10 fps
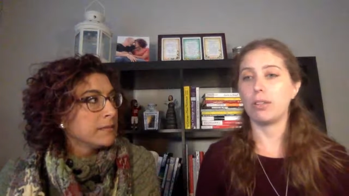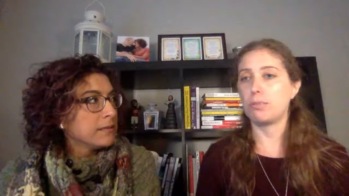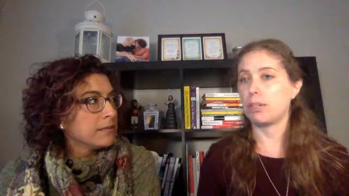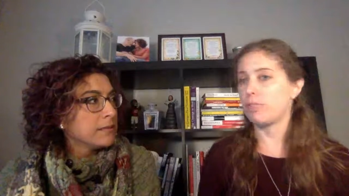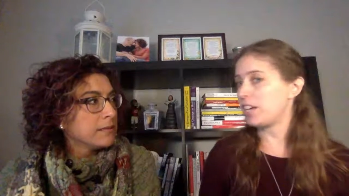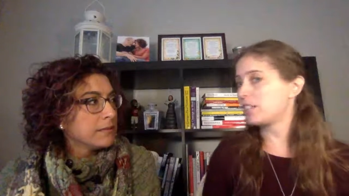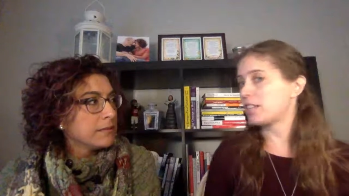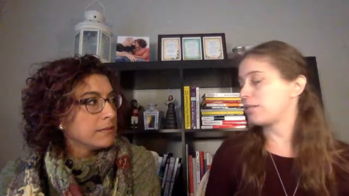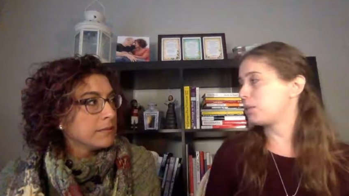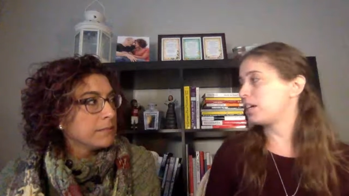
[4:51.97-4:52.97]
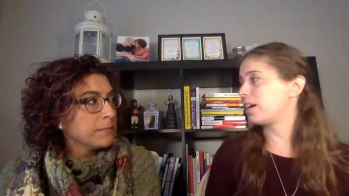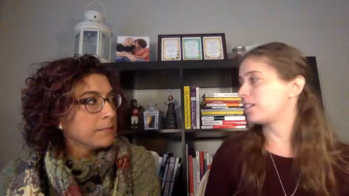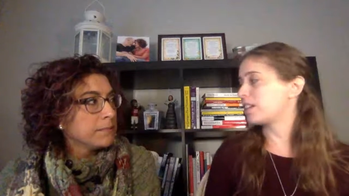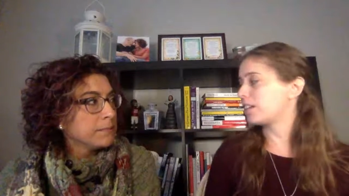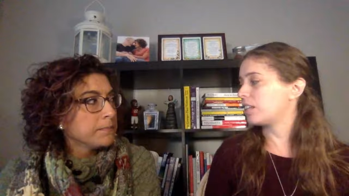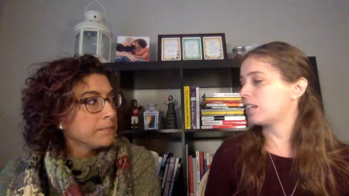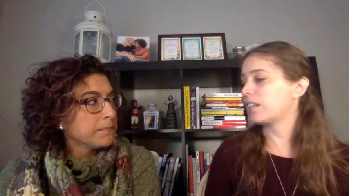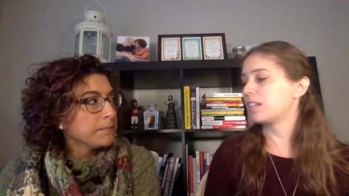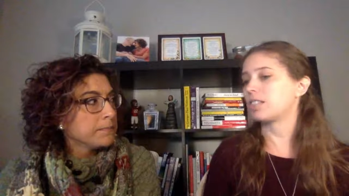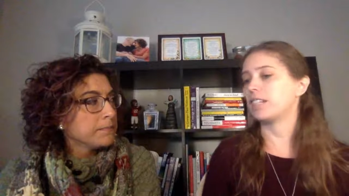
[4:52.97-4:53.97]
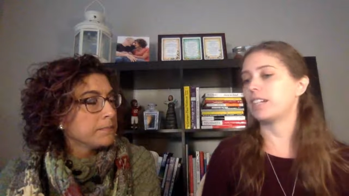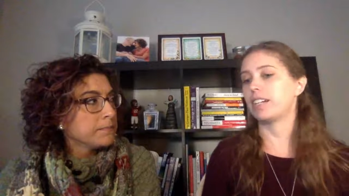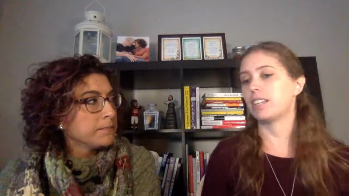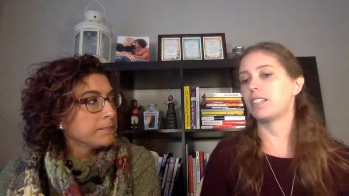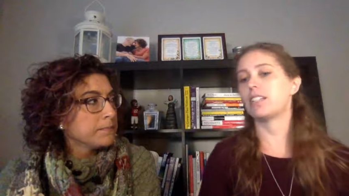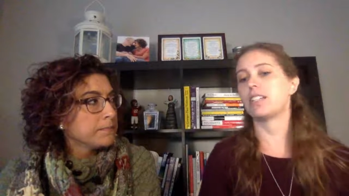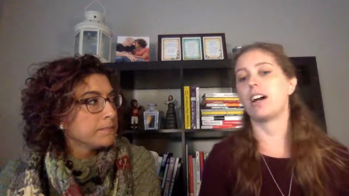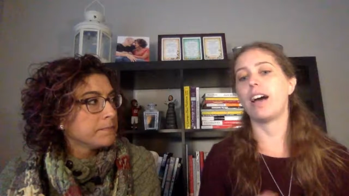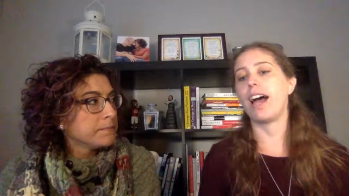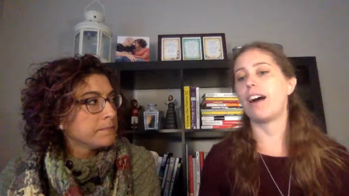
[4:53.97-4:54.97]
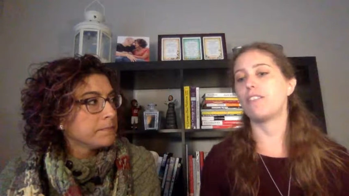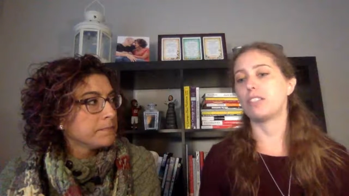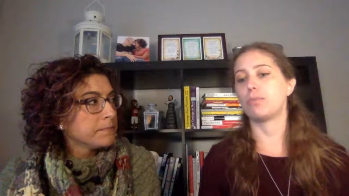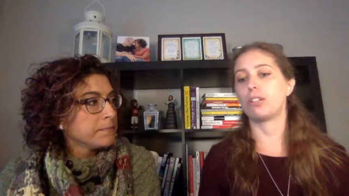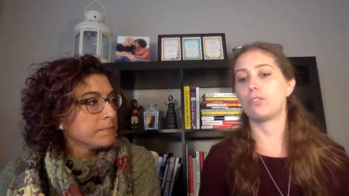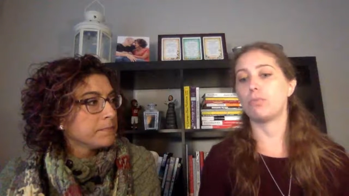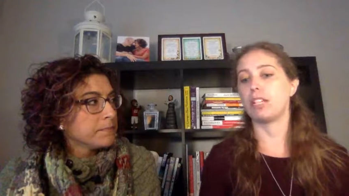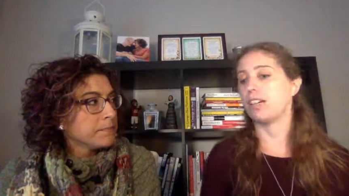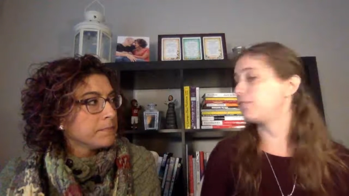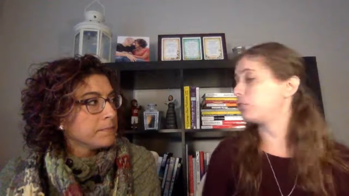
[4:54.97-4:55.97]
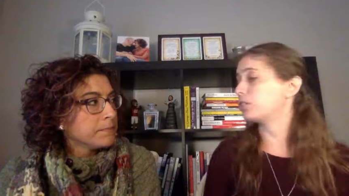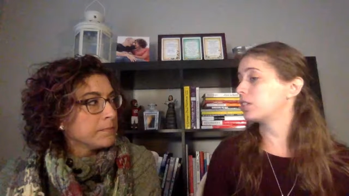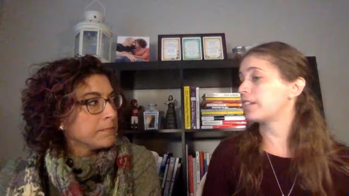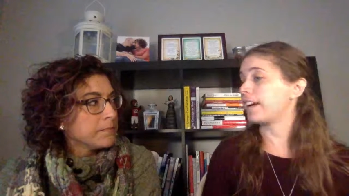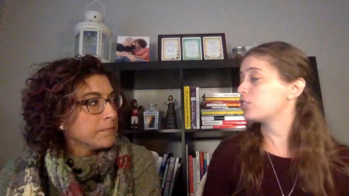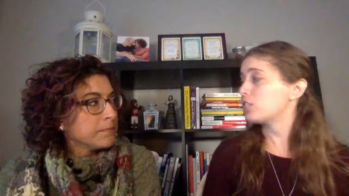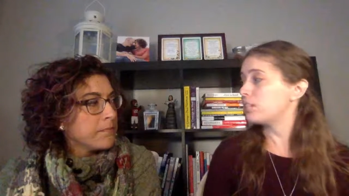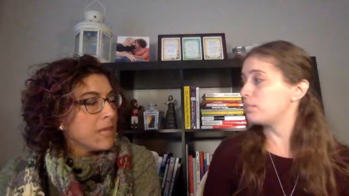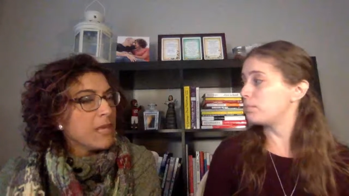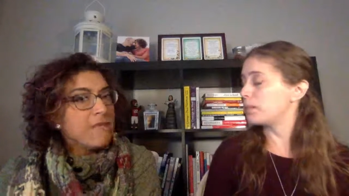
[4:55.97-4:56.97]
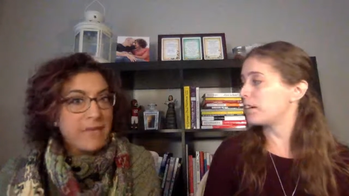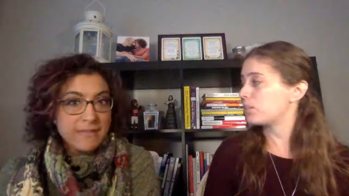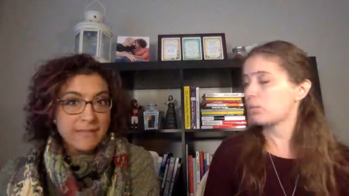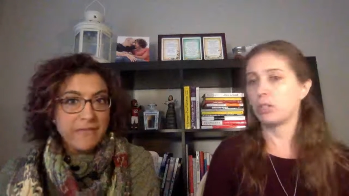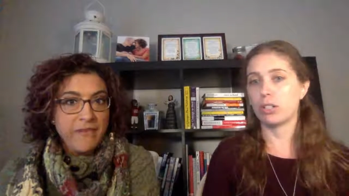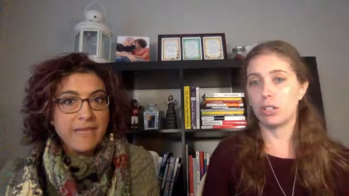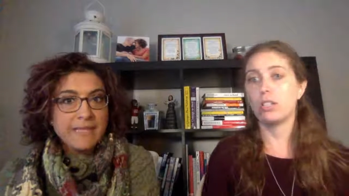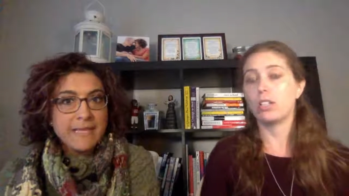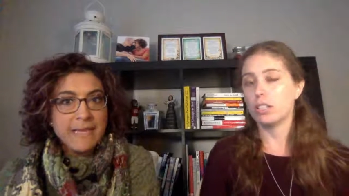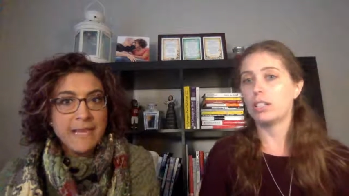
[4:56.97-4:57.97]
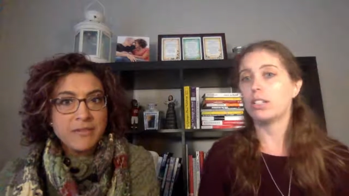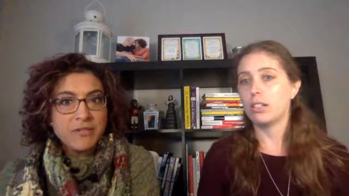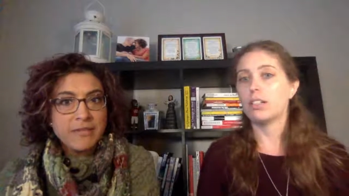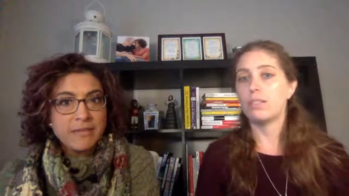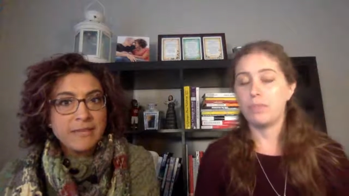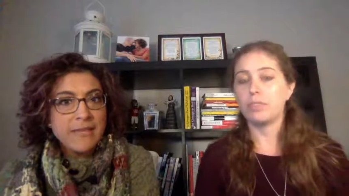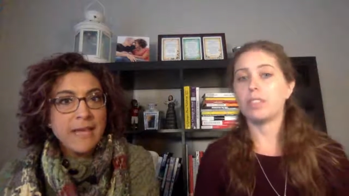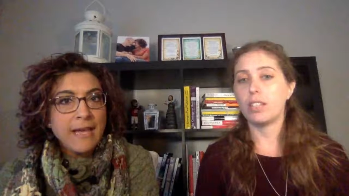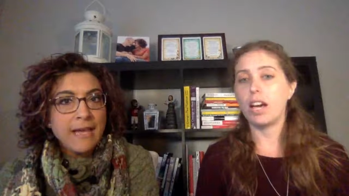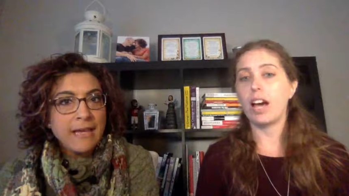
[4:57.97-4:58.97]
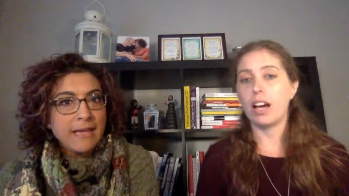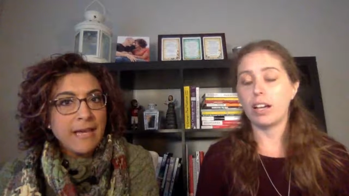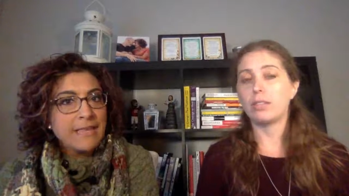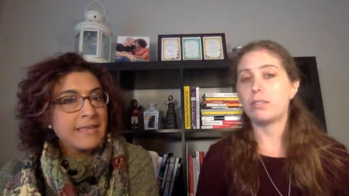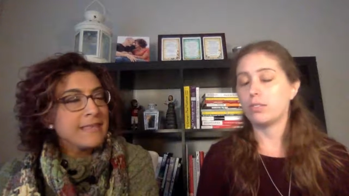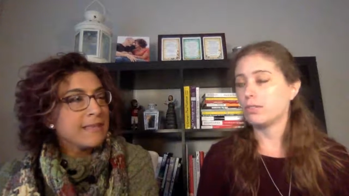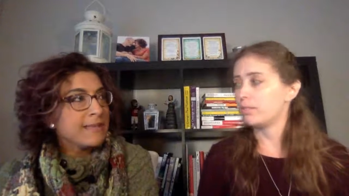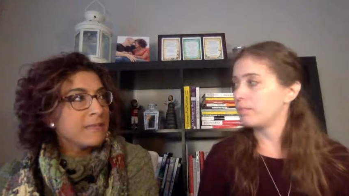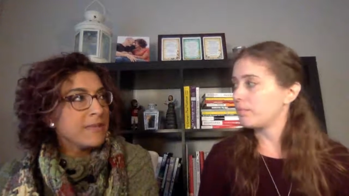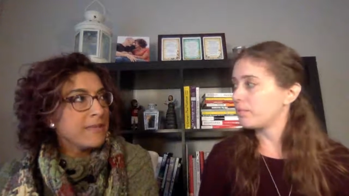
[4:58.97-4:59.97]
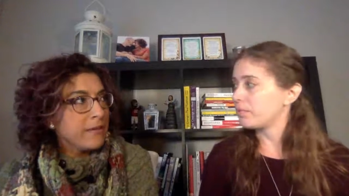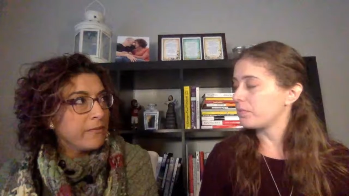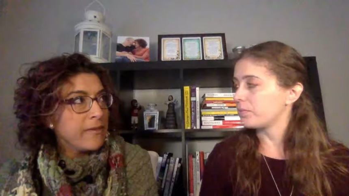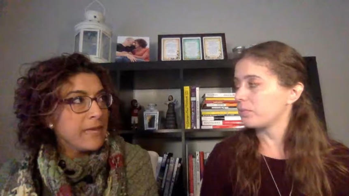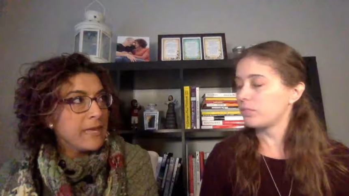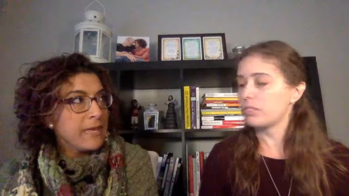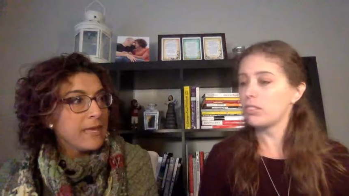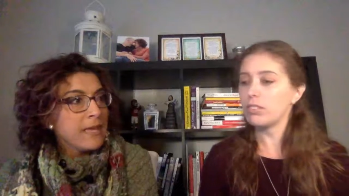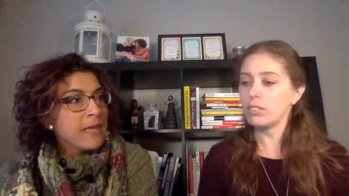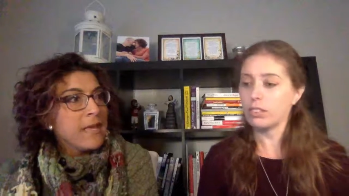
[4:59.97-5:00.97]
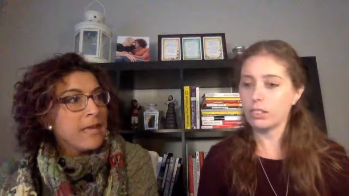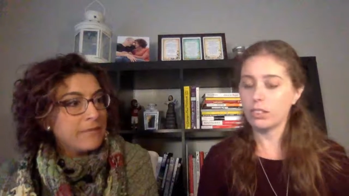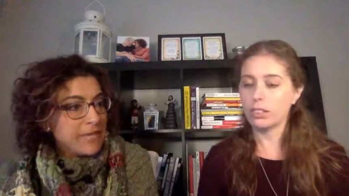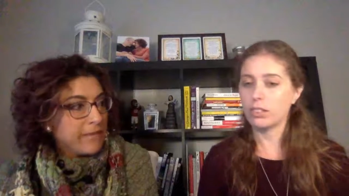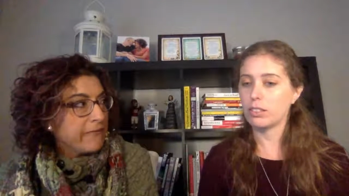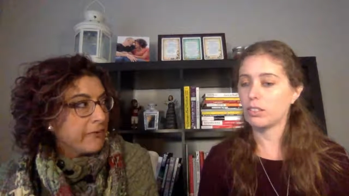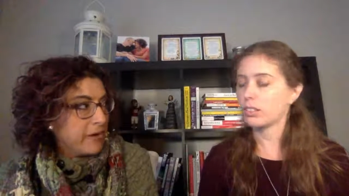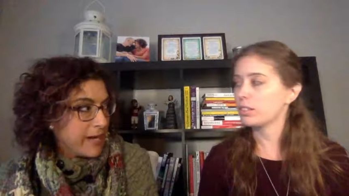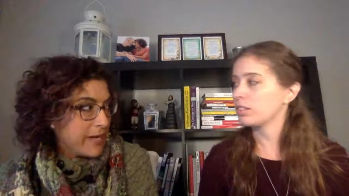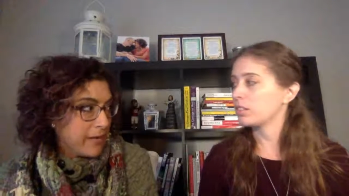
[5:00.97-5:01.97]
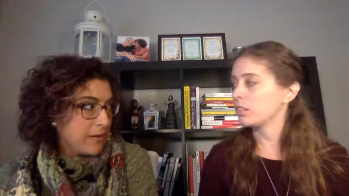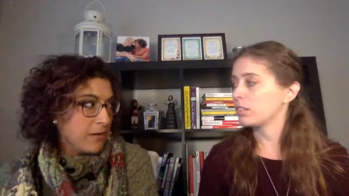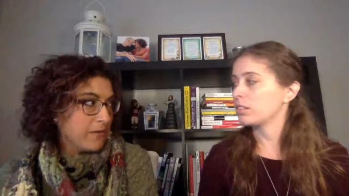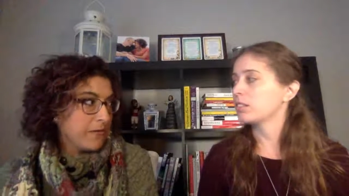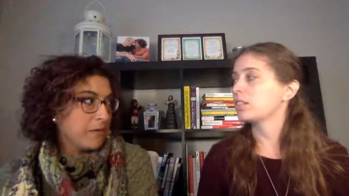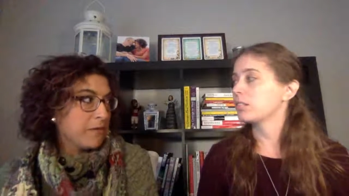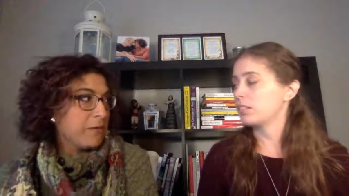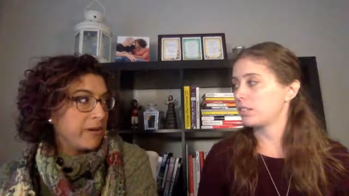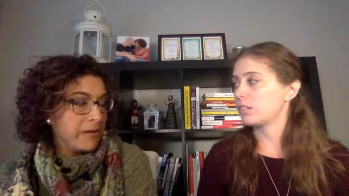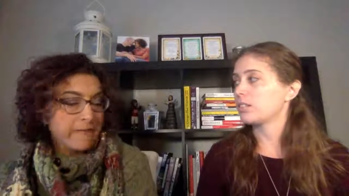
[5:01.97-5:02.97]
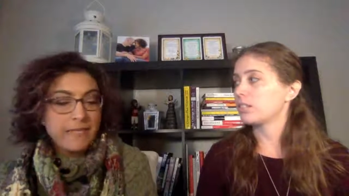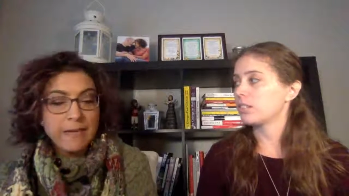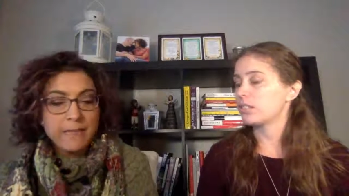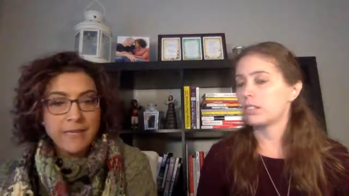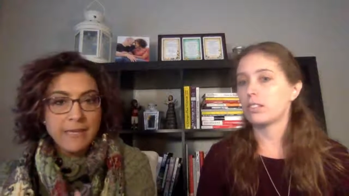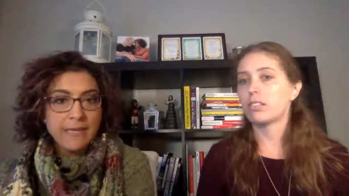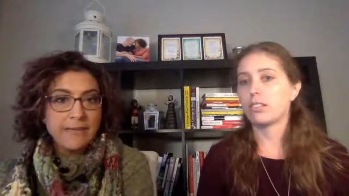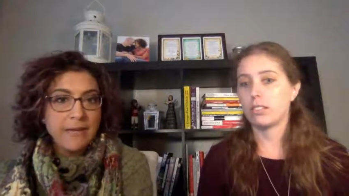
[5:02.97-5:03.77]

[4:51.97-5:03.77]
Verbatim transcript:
Speaker 1: we've been facing because I think that's leading us to not have as much meaningful connection. Face to face
Speaker 2: connection. Yeah. Yeah. I think that's something that we have taken for granted over a period of time, thinking